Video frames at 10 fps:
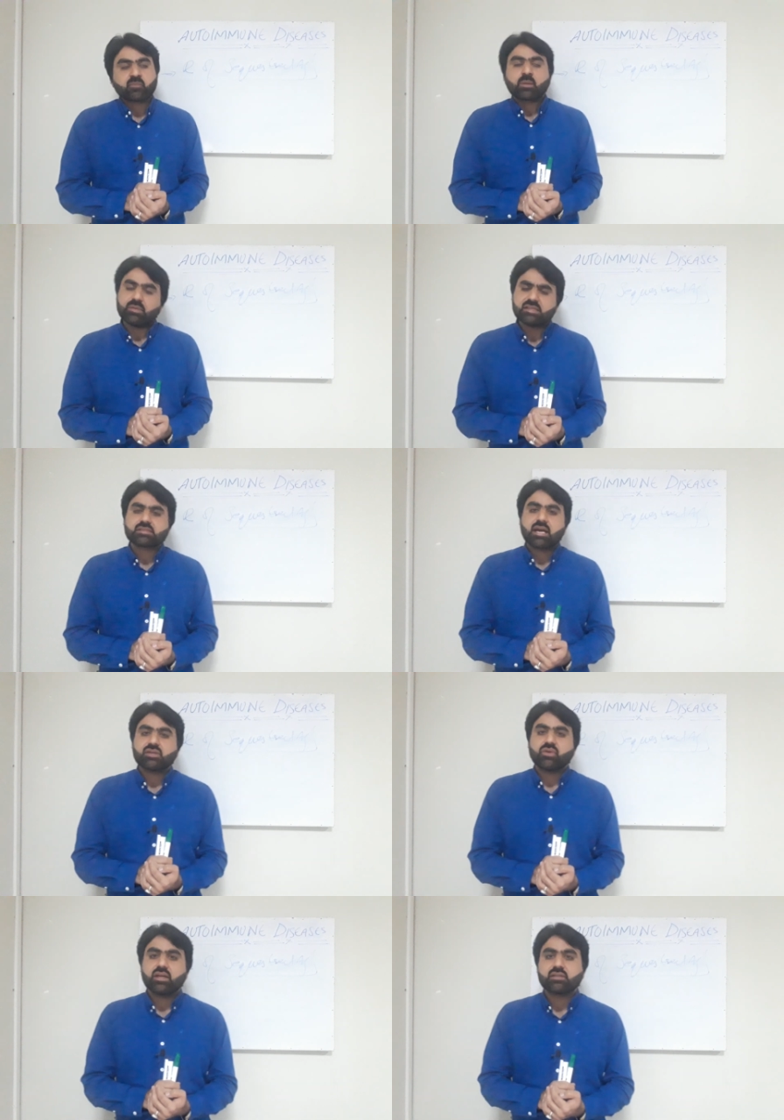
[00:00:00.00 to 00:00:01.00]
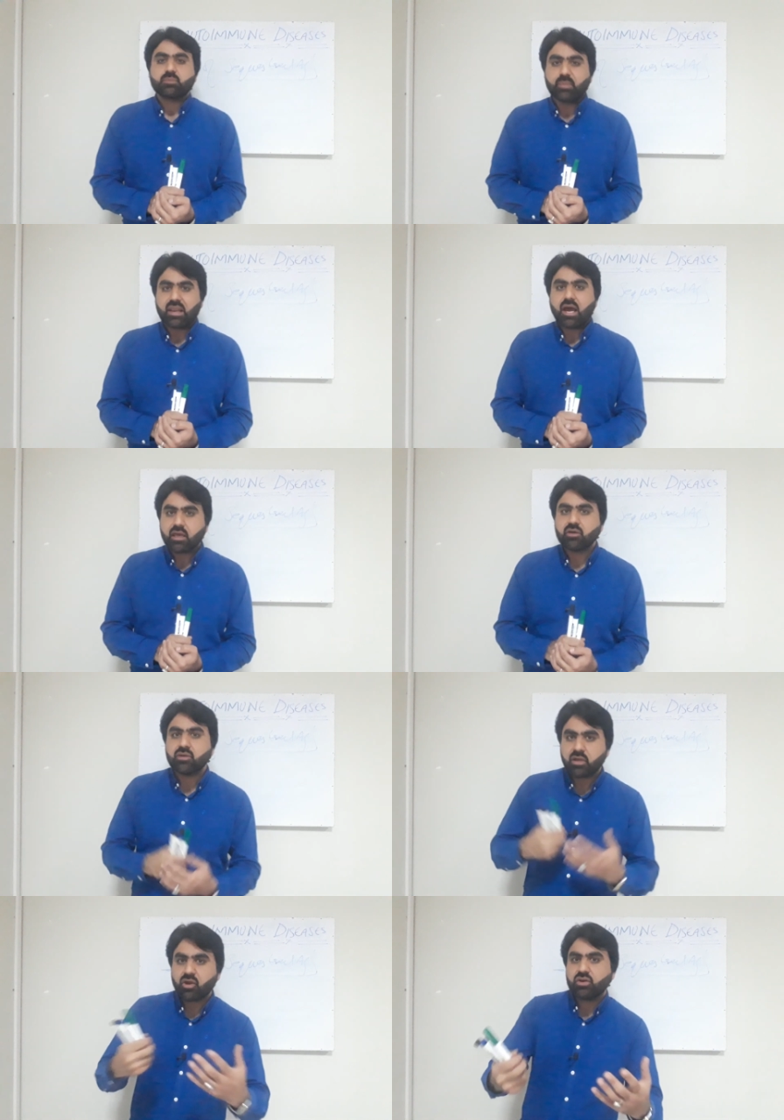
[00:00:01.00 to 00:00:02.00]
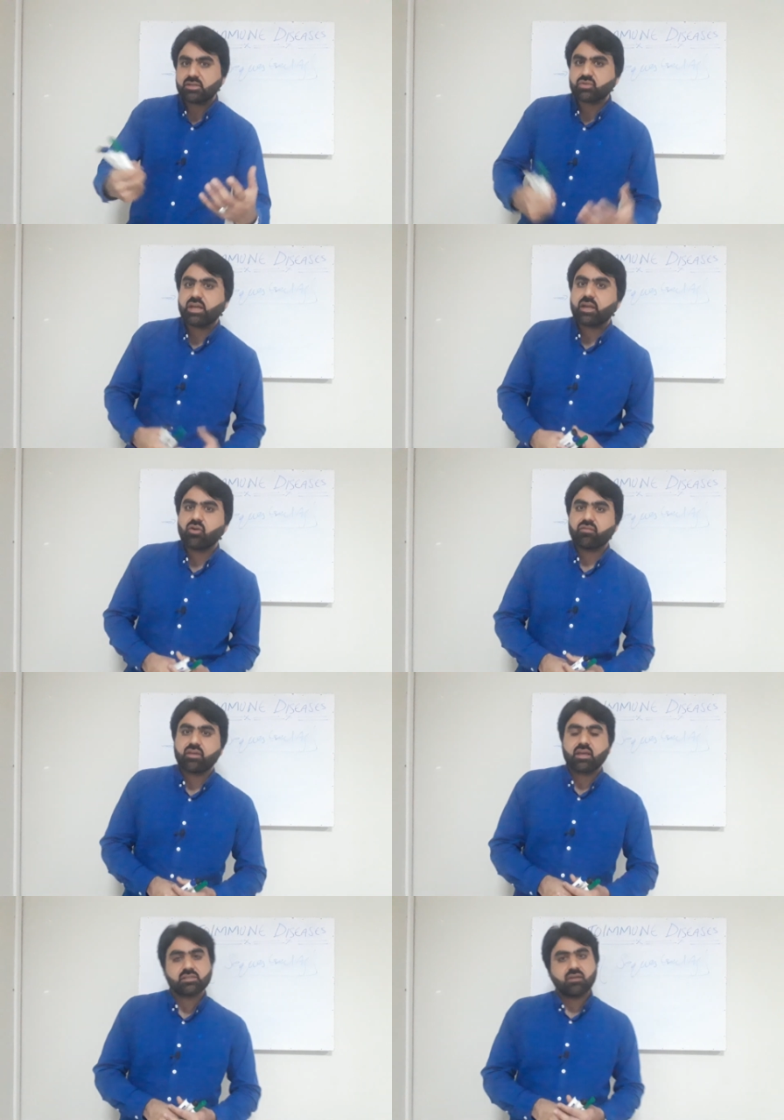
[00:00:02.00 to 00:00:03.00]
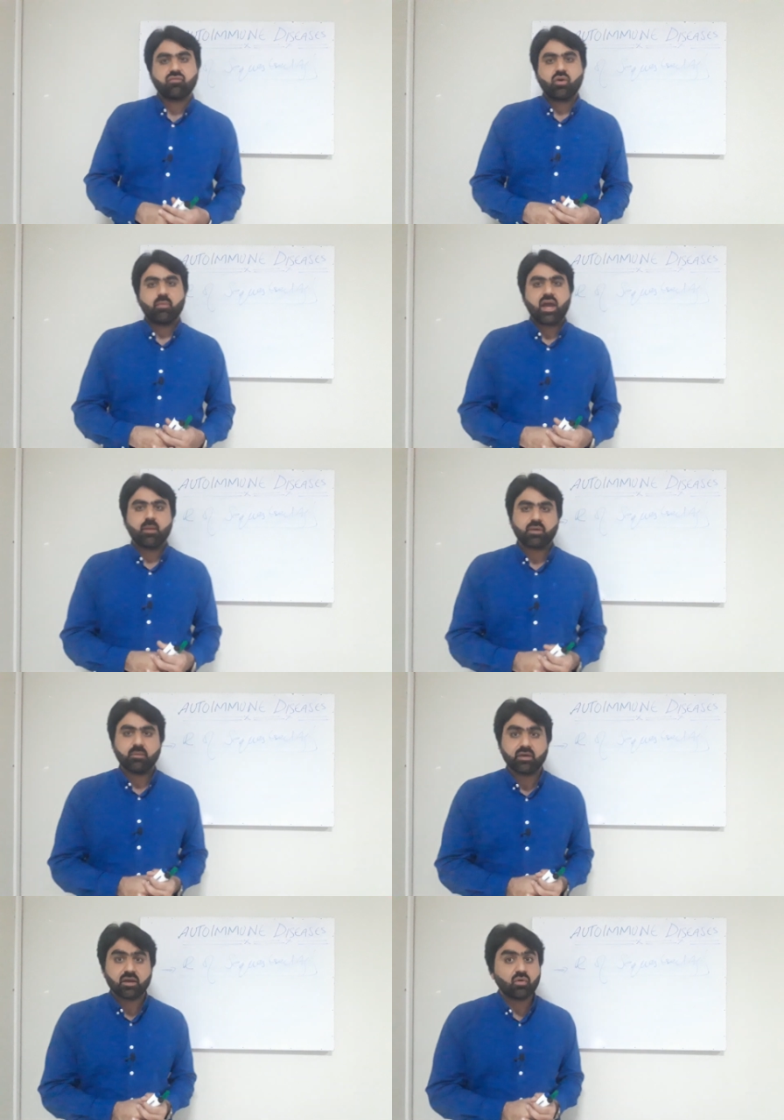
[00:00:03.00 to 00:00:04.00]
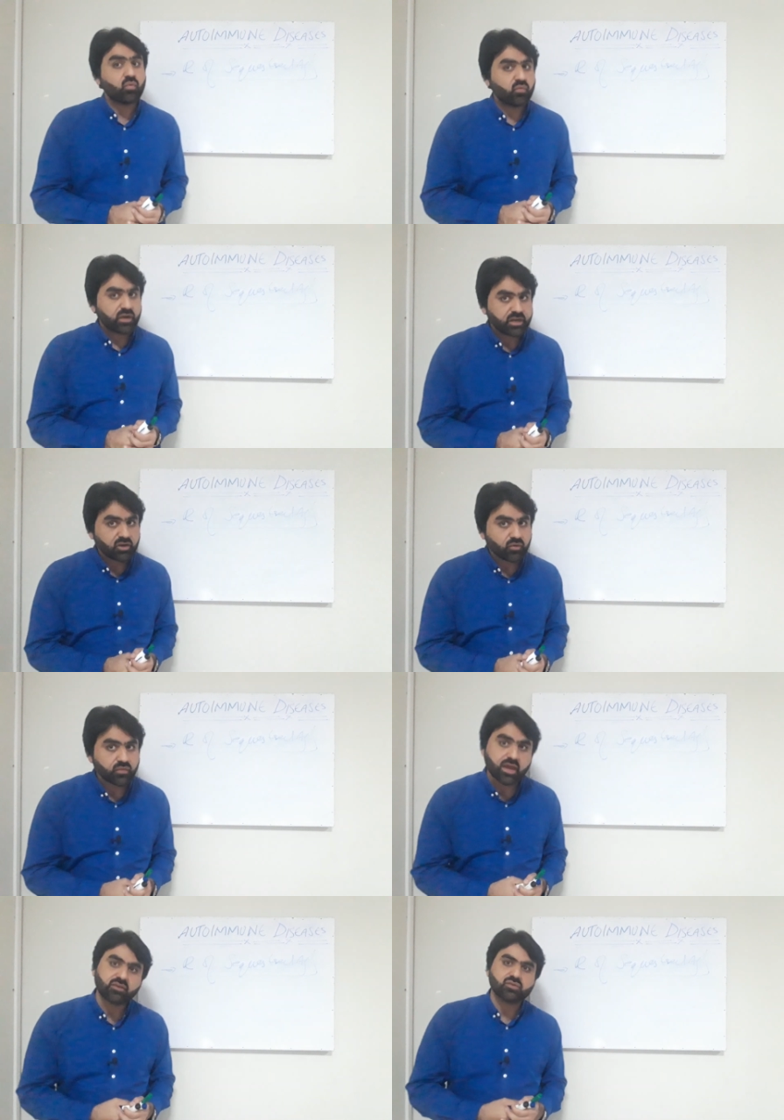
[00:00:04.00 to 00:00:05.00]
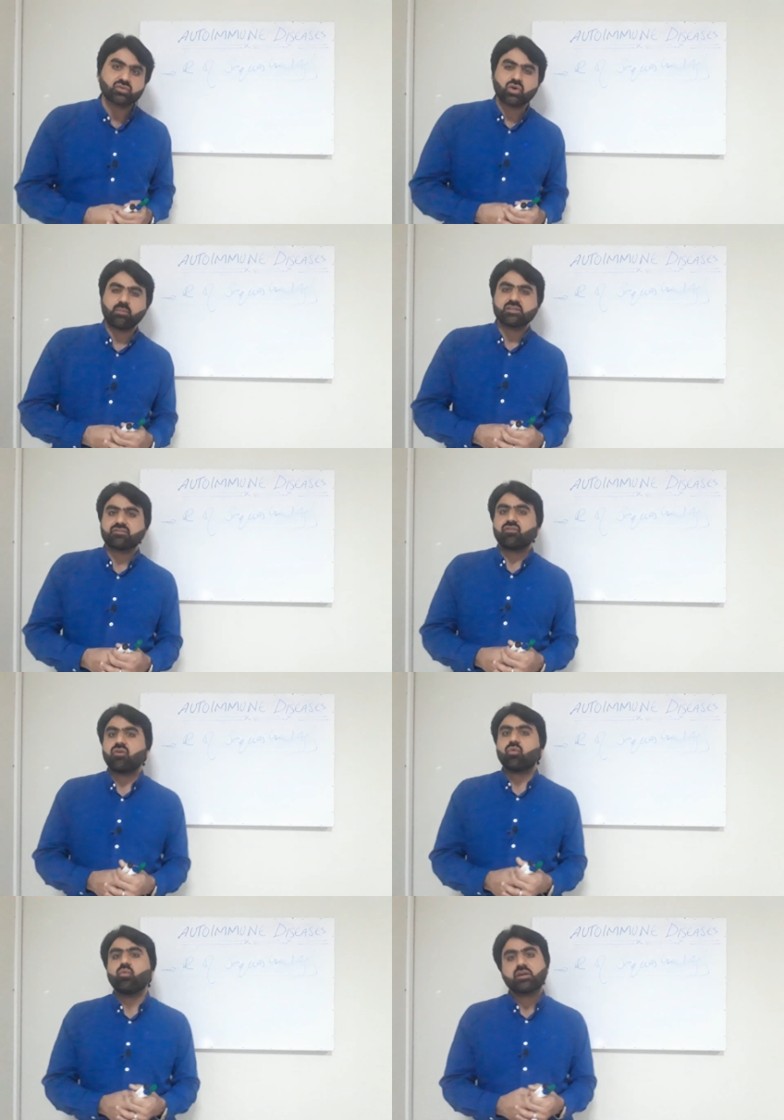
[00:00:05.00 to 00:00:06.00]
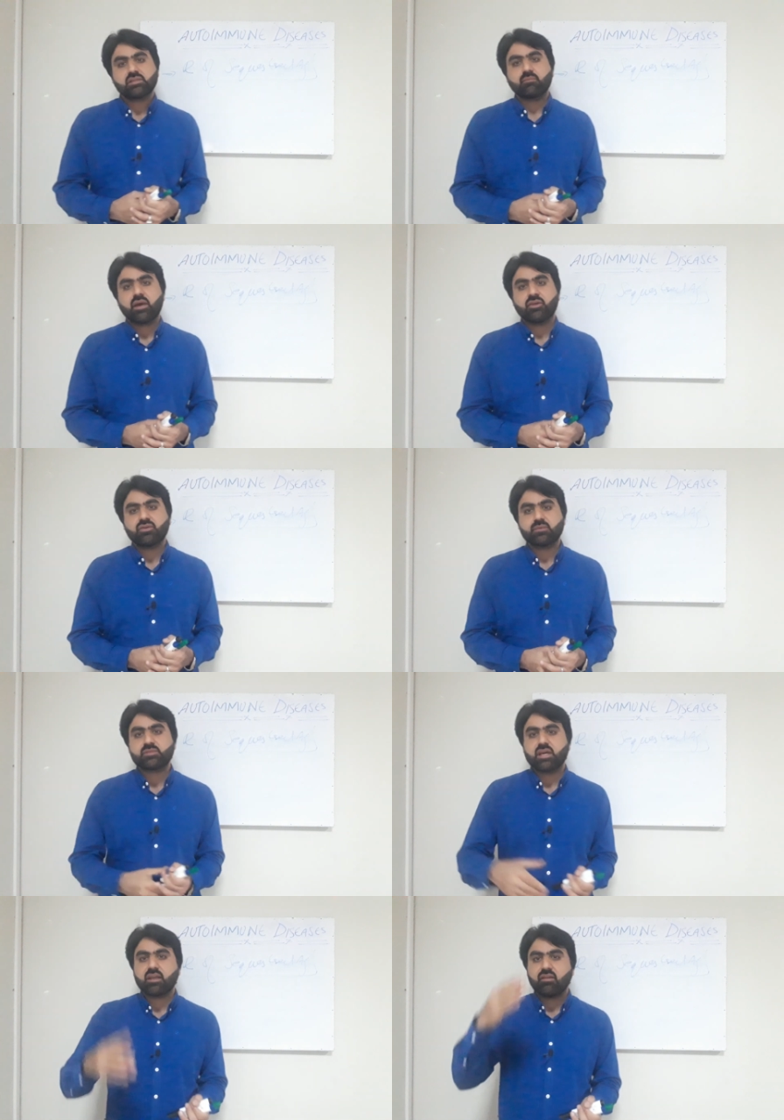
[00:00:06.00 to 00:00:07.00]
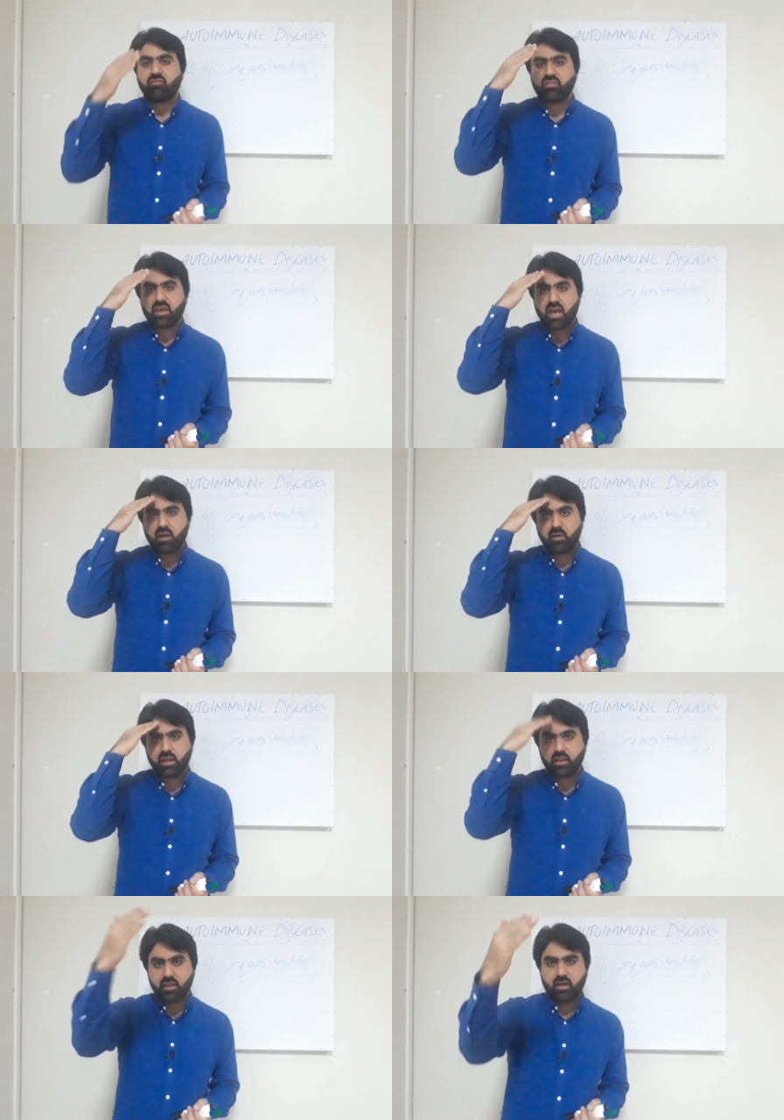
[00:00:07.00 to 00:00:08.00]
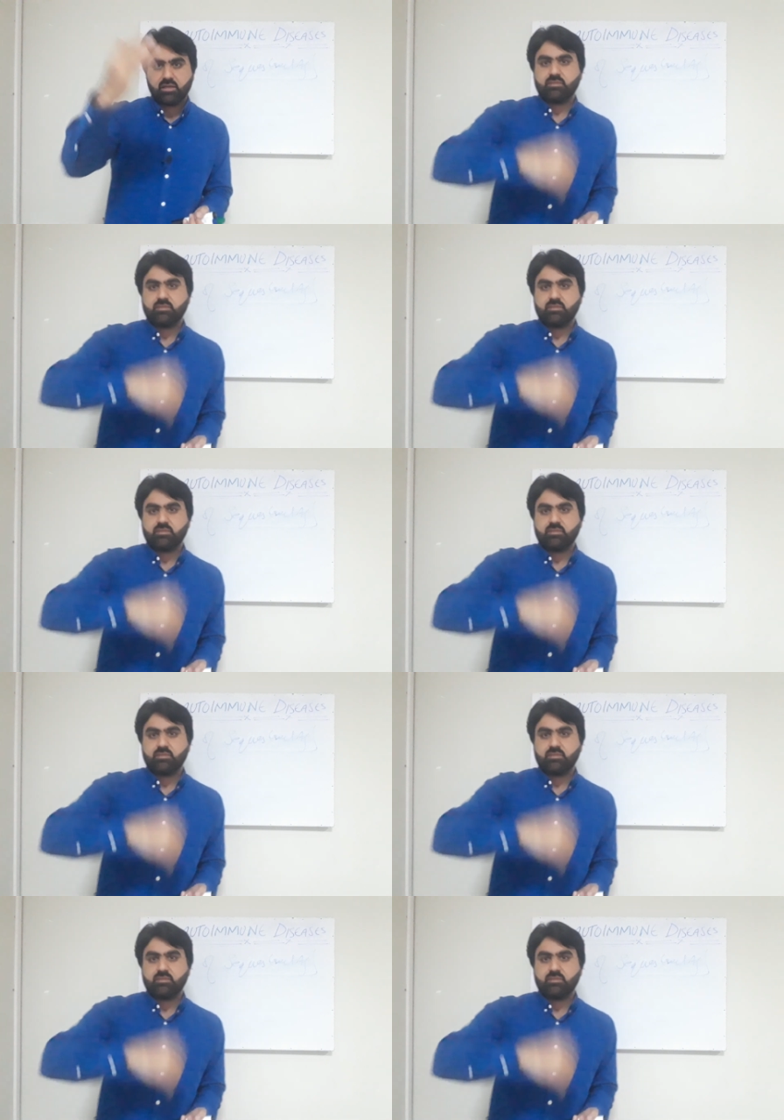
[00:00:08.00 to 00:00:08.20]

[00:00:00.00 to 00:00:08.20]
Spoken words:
Please try to hit bell icon in order to get notification for my upcoming video. Thank you so much for watching my YouTube channel. Fi Amanillah.